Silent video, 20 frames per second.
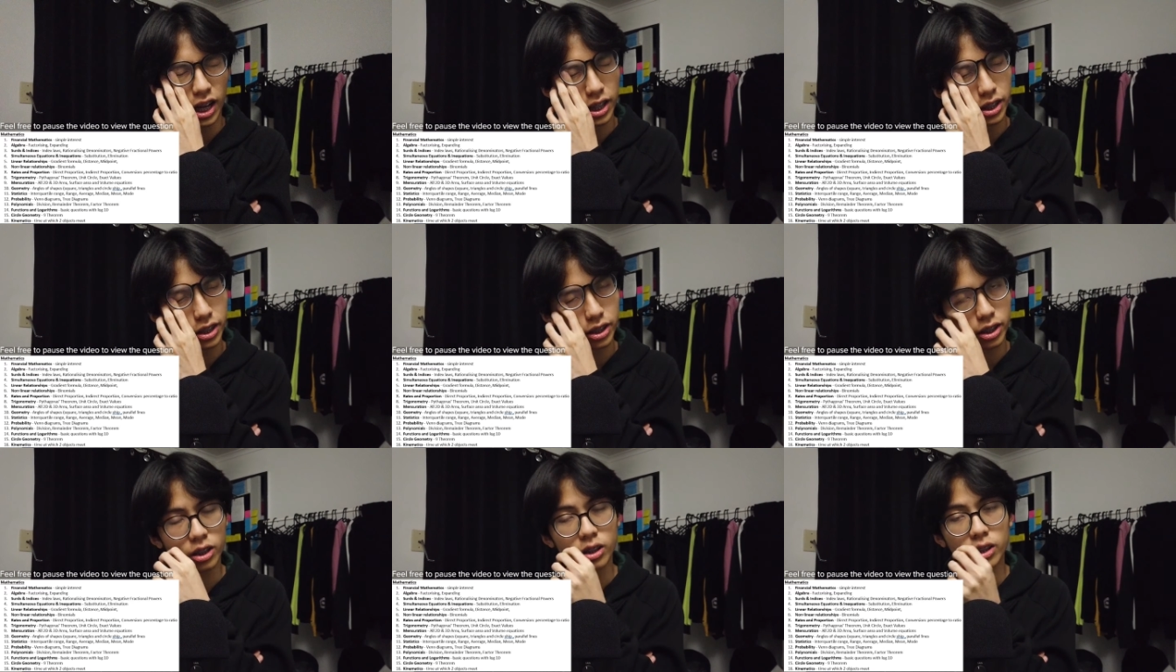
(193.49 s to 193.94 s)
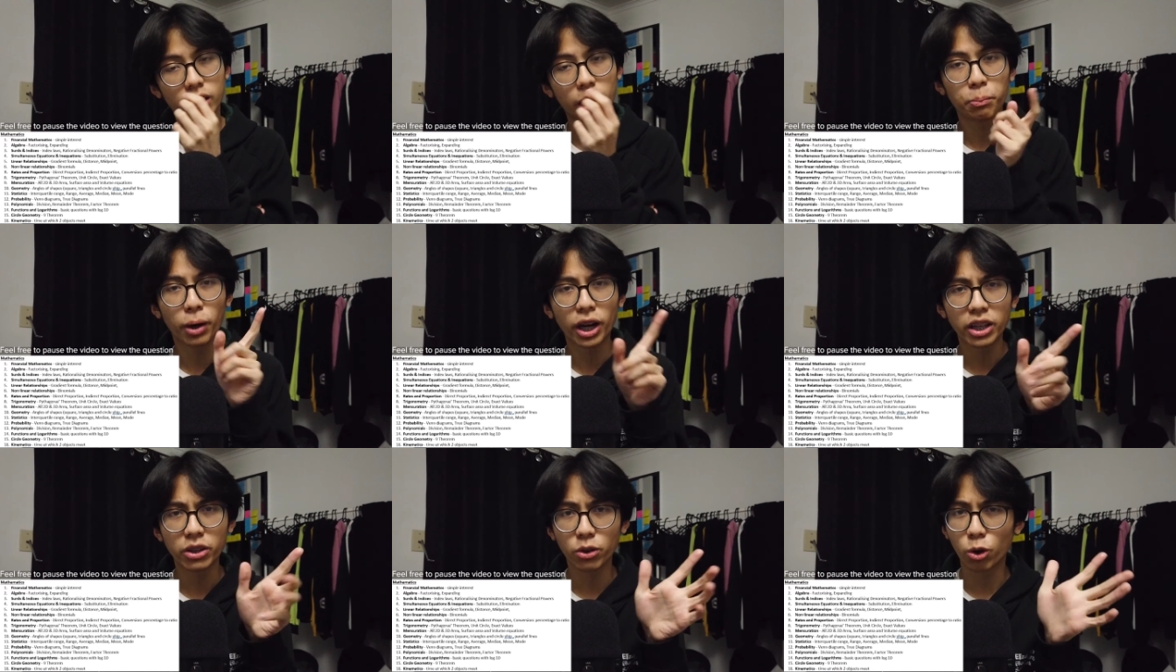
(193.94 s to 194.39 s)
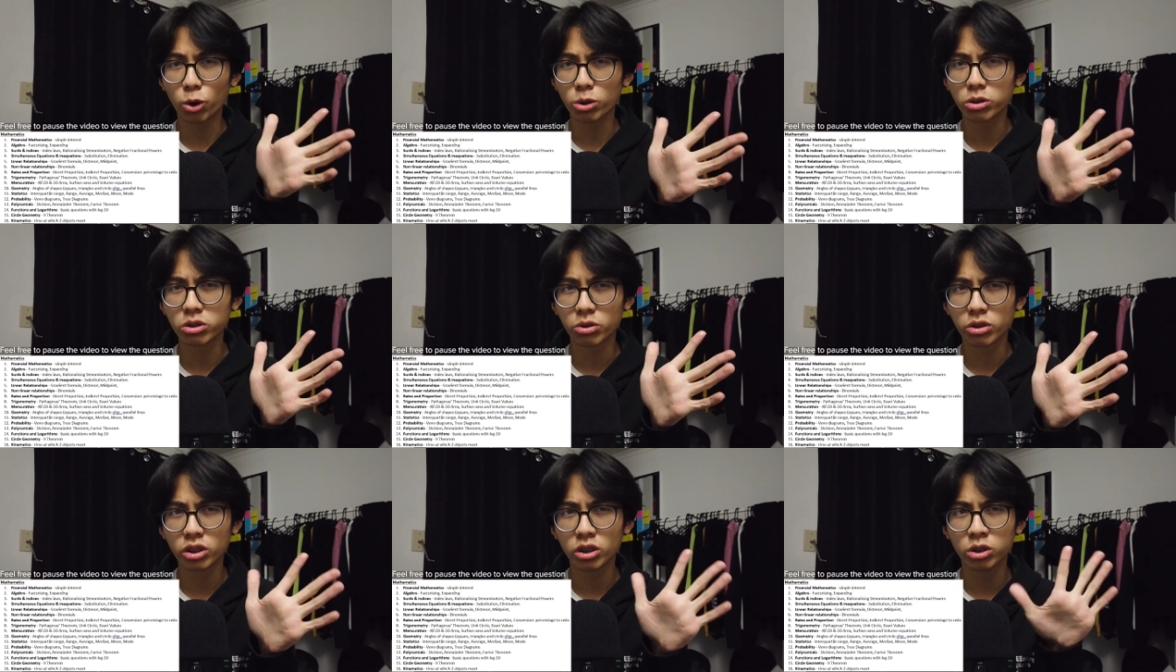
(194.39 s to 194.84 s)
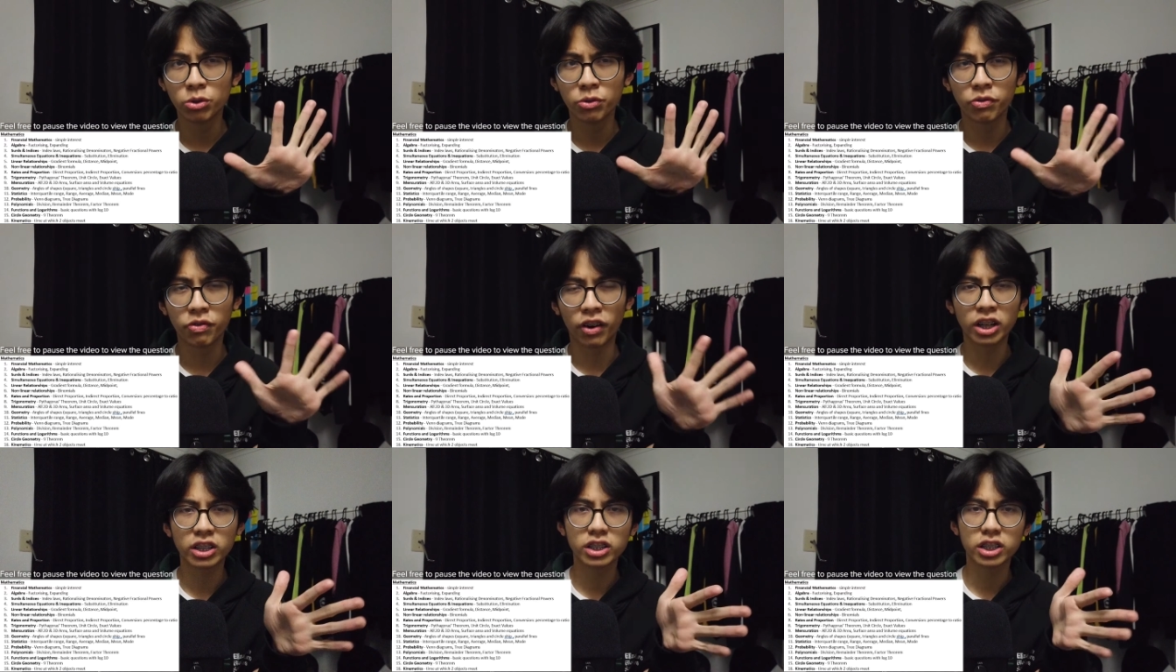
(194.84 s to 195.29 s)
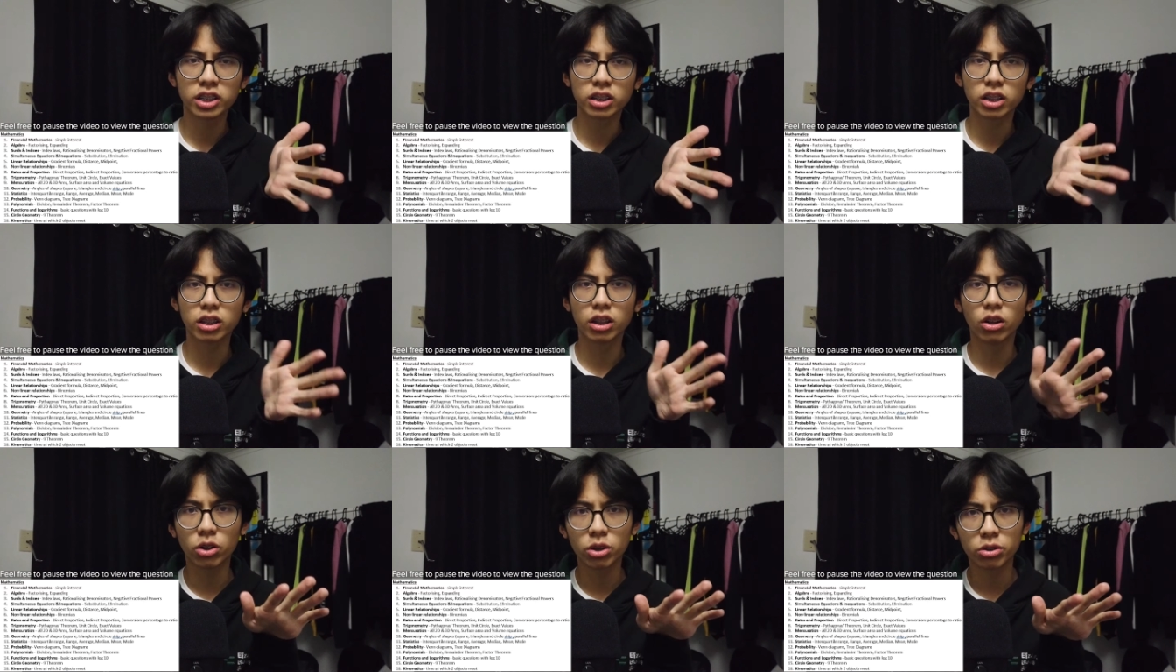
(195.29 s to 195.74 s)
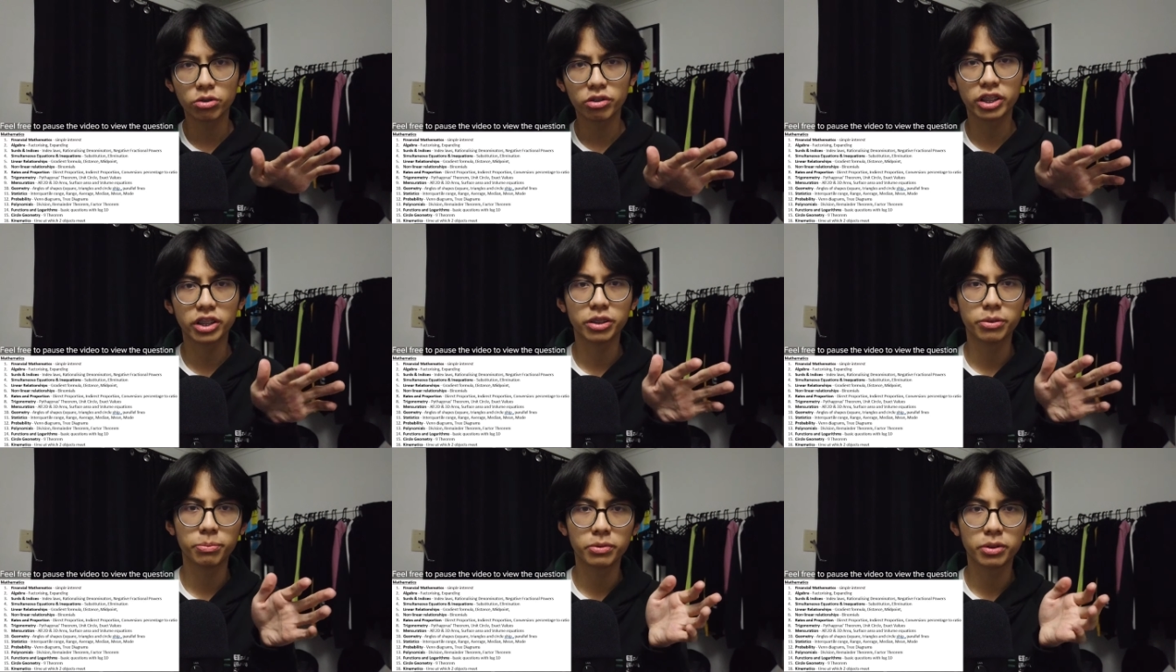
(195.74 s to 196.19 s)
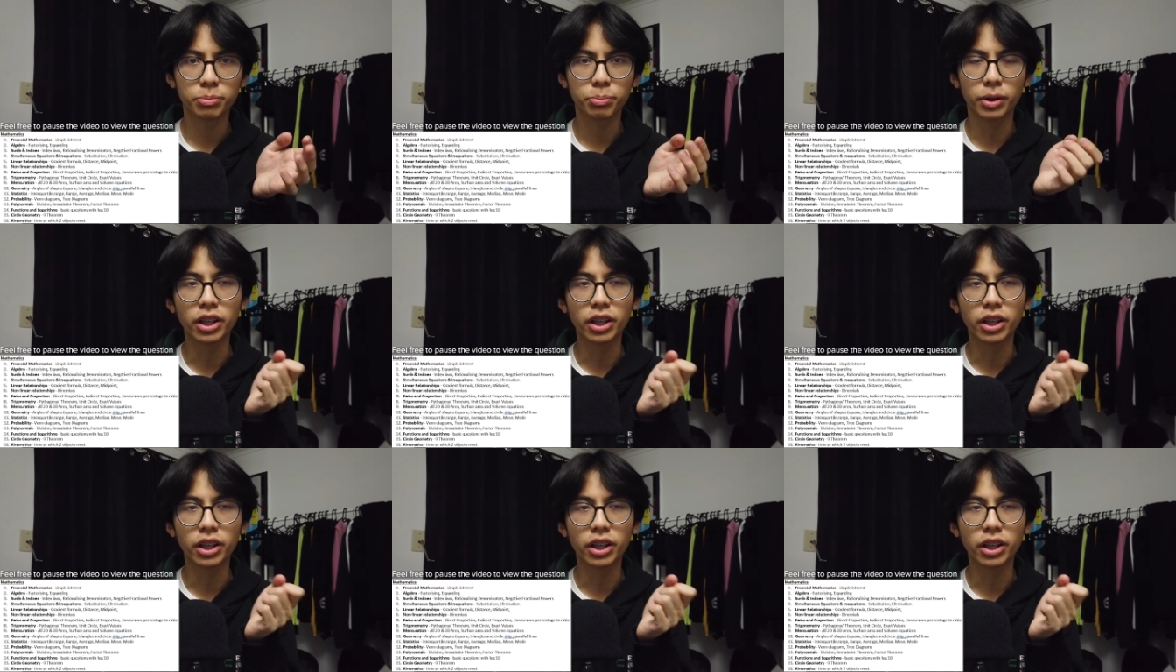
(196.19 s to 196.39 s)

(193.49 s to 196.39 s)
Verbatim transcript: and they might also include functions and logarithms,